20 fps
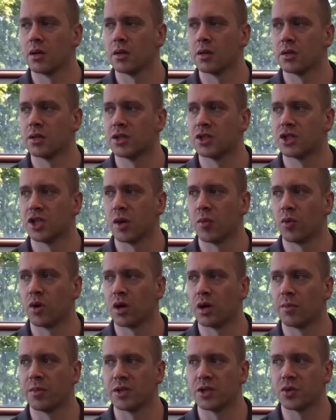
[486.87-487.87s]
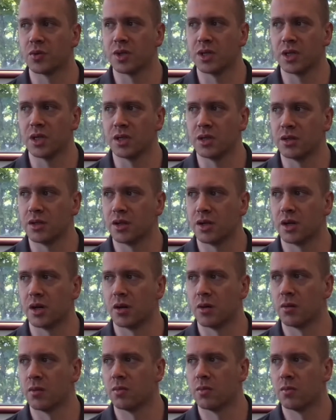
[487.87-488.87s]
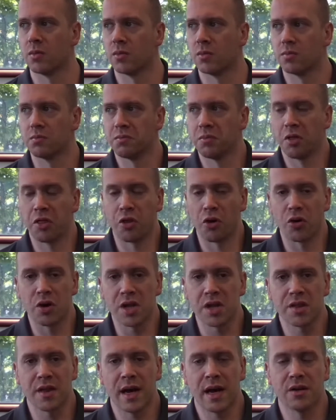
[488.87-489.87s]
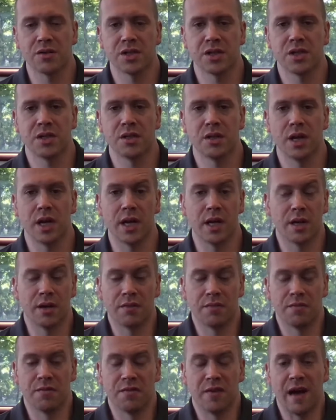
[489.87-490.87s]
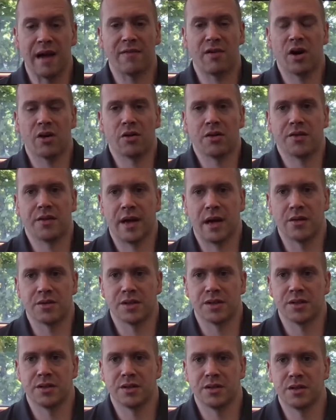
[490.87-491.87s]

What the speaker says: somewhere between 30,000 and 500,000,